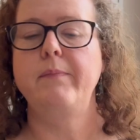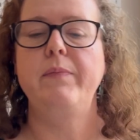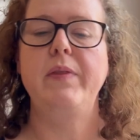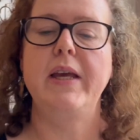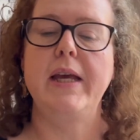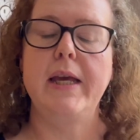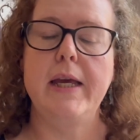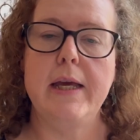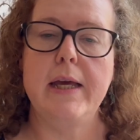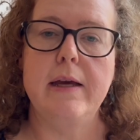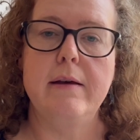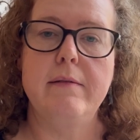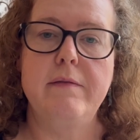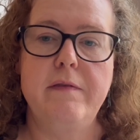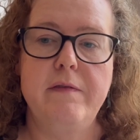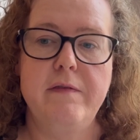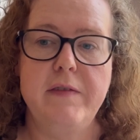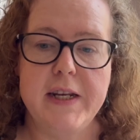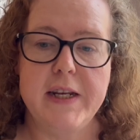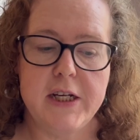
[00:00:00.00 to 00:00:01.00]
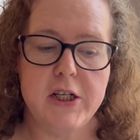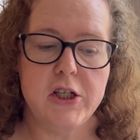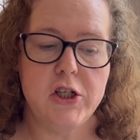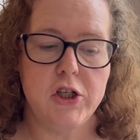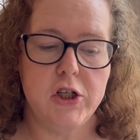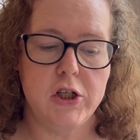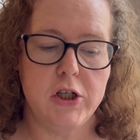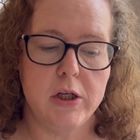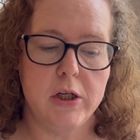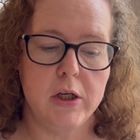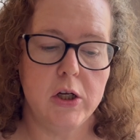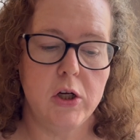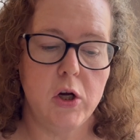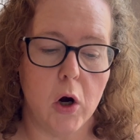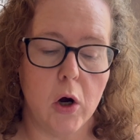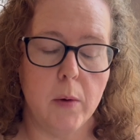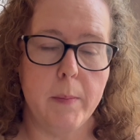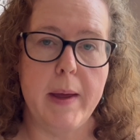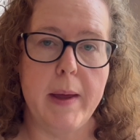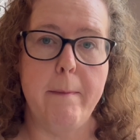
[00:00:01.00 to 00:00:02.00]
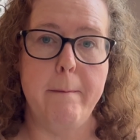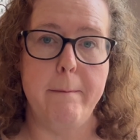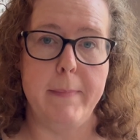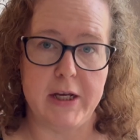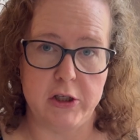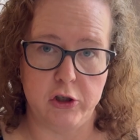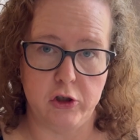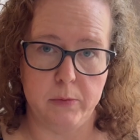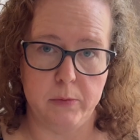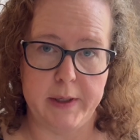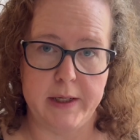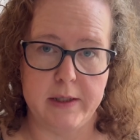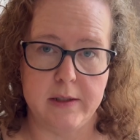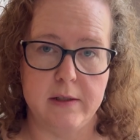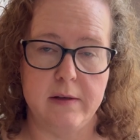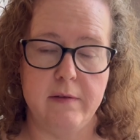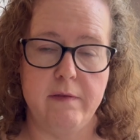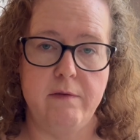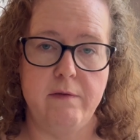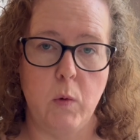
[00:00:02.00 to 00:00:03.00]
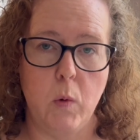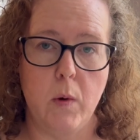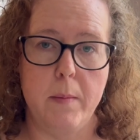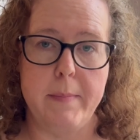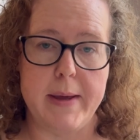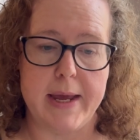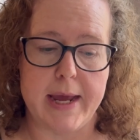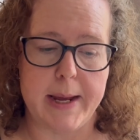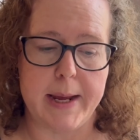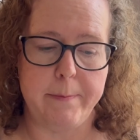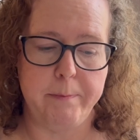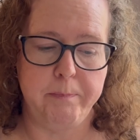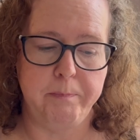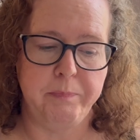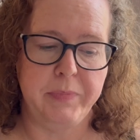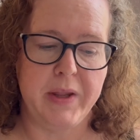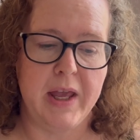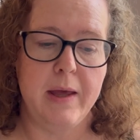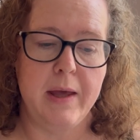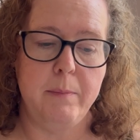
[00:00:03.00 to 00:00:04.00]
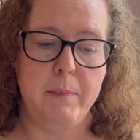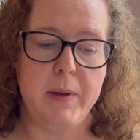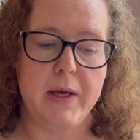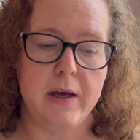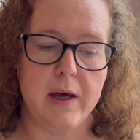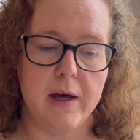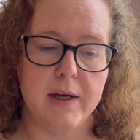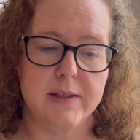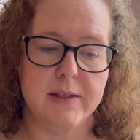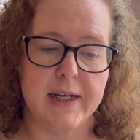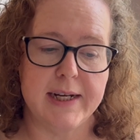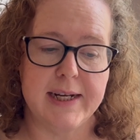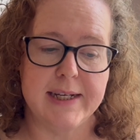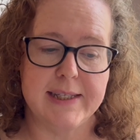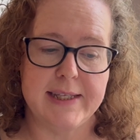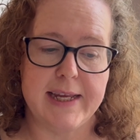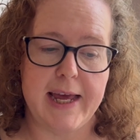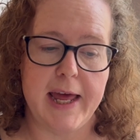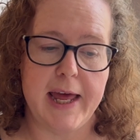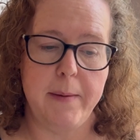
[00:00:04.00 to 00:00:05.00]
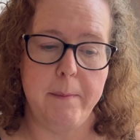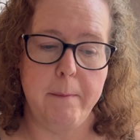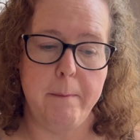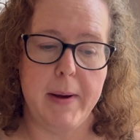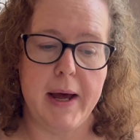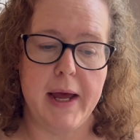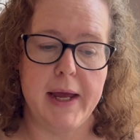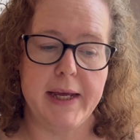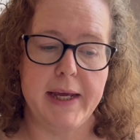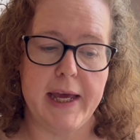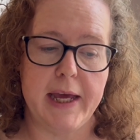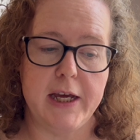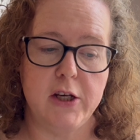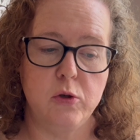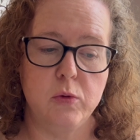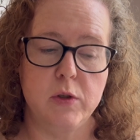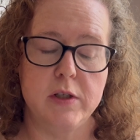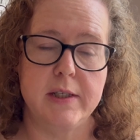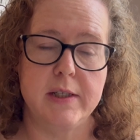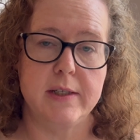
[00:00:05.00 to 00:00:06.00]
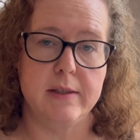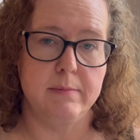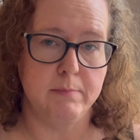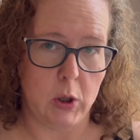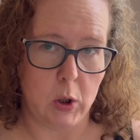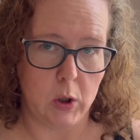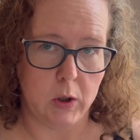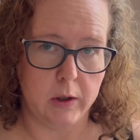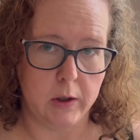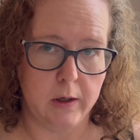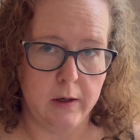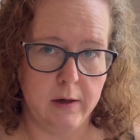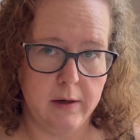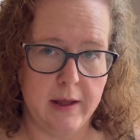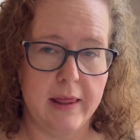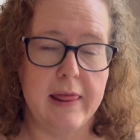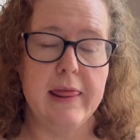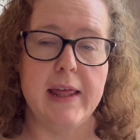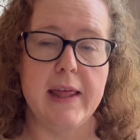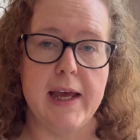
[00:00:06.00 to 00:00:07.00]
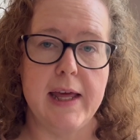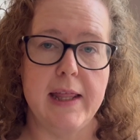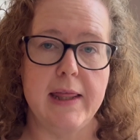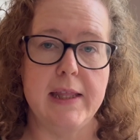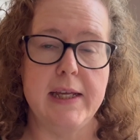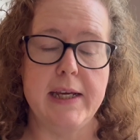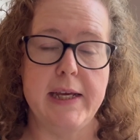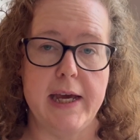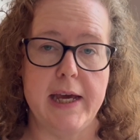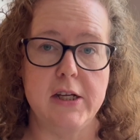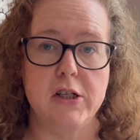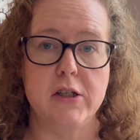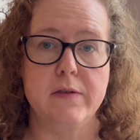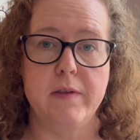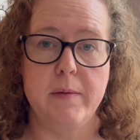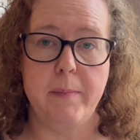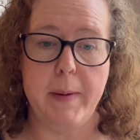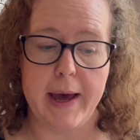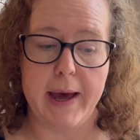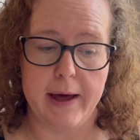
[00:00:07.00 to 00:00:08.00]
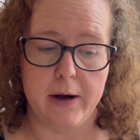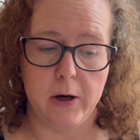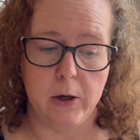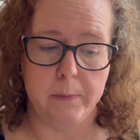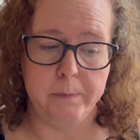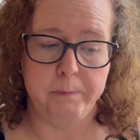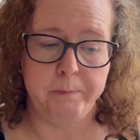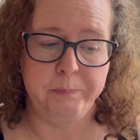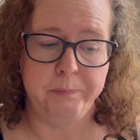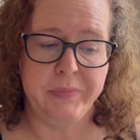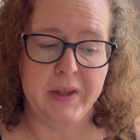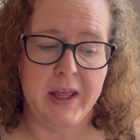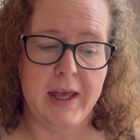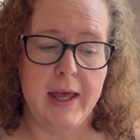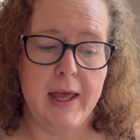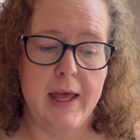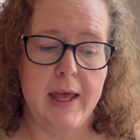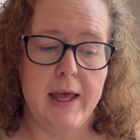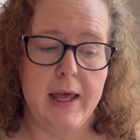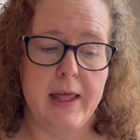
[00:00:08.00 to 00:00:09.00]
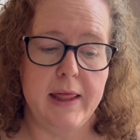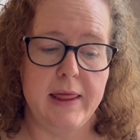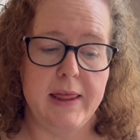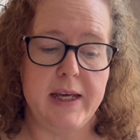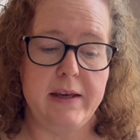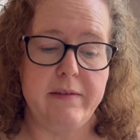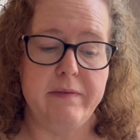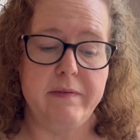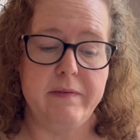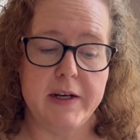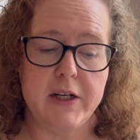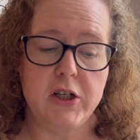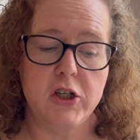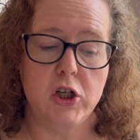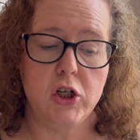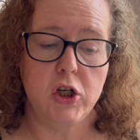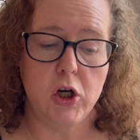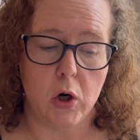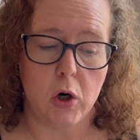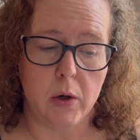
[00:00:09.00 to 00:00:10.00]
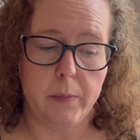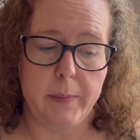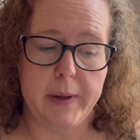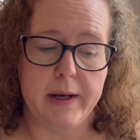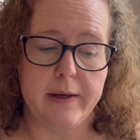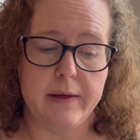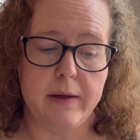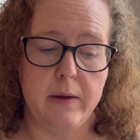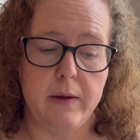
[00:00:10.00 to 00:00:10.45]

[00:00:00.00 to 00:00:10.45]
the finished garment measurements for me, because like I said, my gauge was smaller than the gauge of the pattern. The finished garment